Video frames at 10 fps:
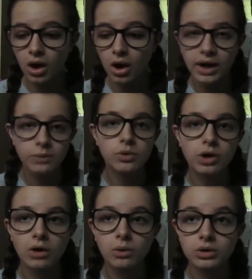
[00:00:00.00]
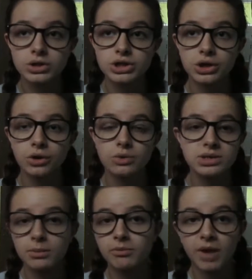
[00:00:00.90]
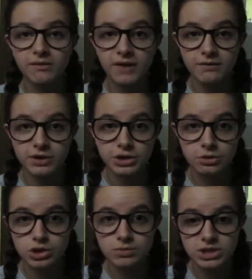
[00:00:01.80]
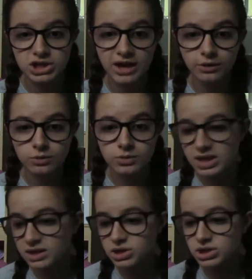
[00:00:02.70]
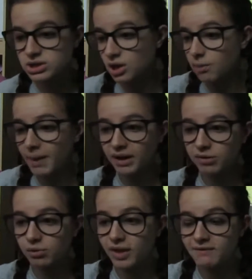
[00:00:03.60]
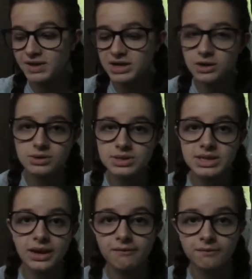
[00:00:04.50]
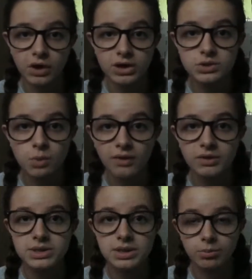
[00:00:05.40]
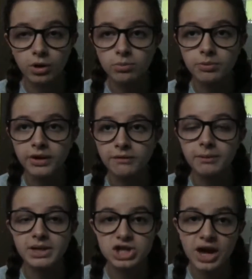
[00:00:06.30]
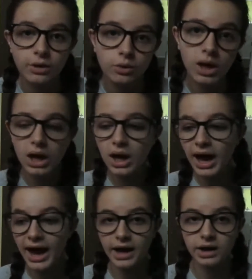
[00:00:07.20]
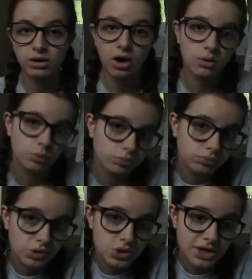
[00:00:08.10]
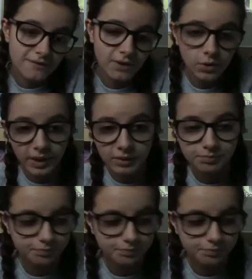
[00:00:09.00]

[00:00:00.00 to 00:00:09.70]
I will go onto some of my favourite YouTubers' channels and just go back through their videos until I find one that's appropriate for my channel, and I will usually film it.